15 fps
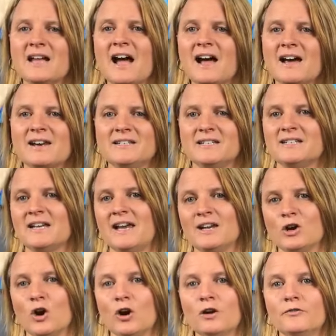it's harder to
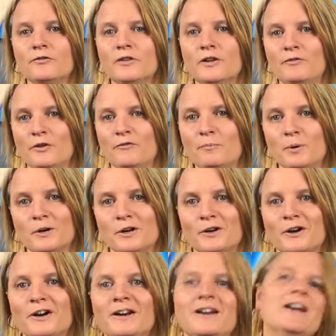take off if you've put it
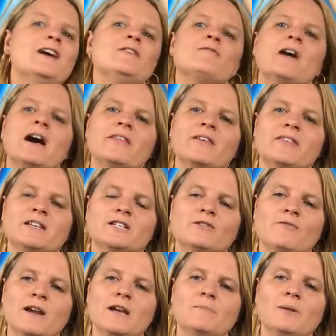on rather than
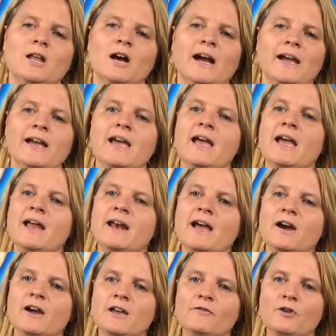to reapply.
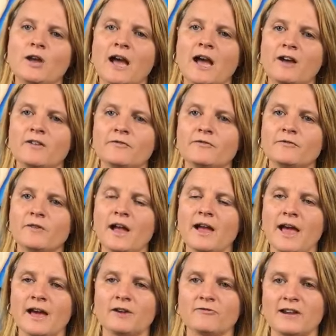Now, if you have
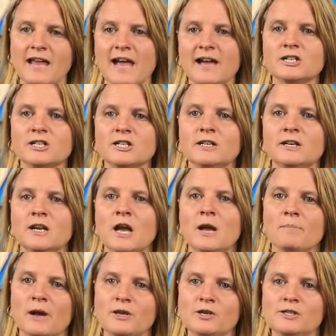had a reaction
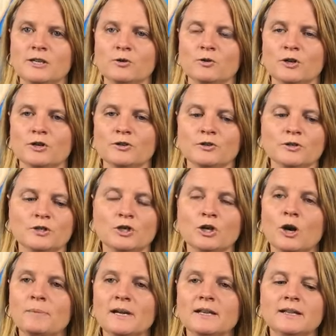by using oils
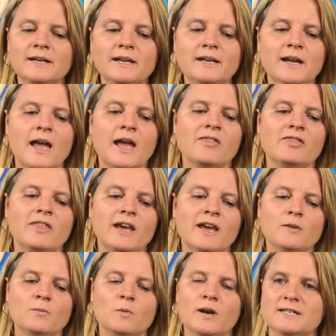topically,
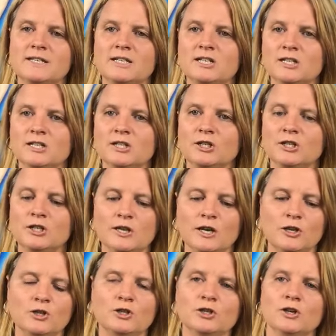then what I suggest
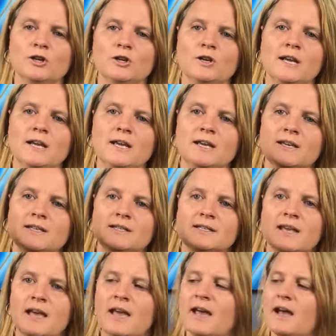that you do is